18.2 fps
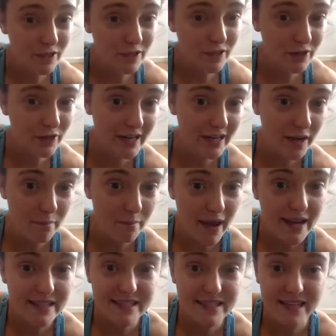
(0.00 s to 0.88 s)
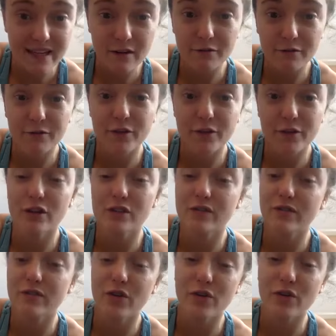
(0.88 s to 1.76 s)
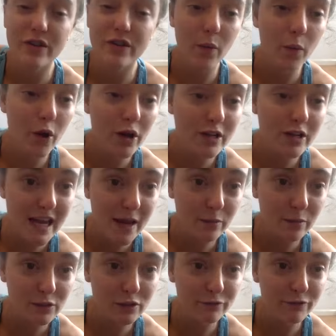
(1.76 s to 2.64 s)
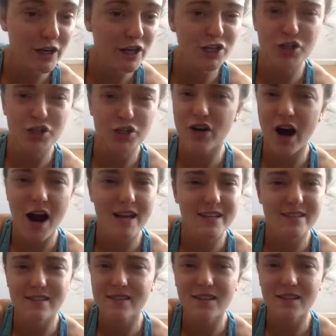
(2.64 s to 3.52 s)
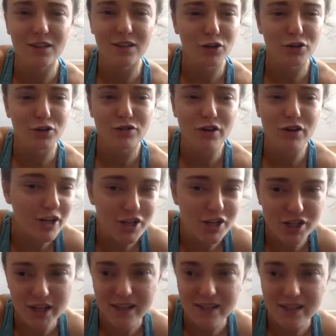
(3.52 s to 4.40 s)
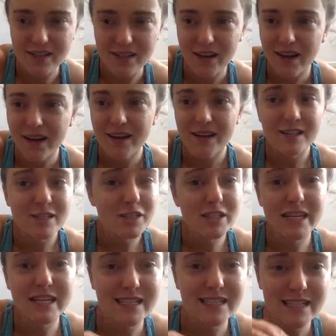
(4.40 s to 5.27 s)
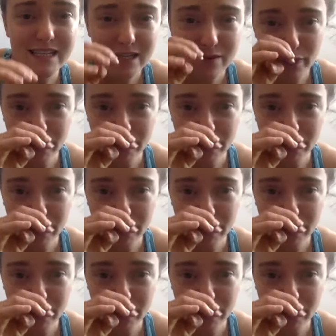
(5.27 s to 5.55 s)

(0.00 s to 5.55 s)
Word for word: absolutely amazing. For those of you that weren't able to finish, you guys still crushed it. 16